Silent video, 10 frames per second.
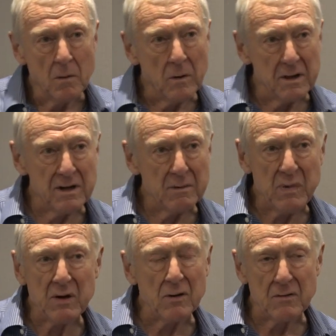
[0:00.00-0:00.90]
whether it
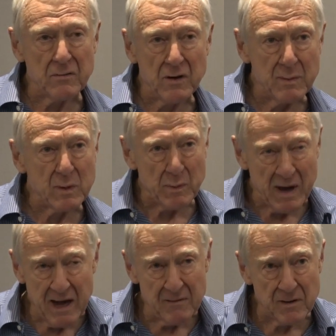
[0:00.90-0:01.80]
be good for him or
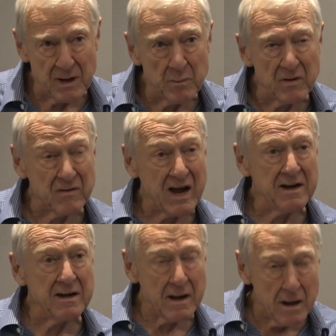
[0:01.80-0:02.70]
bad for him,
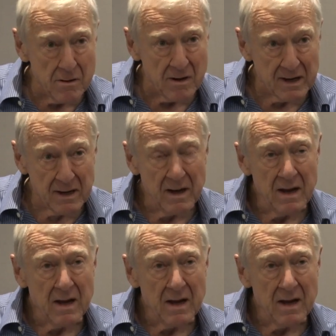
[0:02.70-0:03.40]
provided only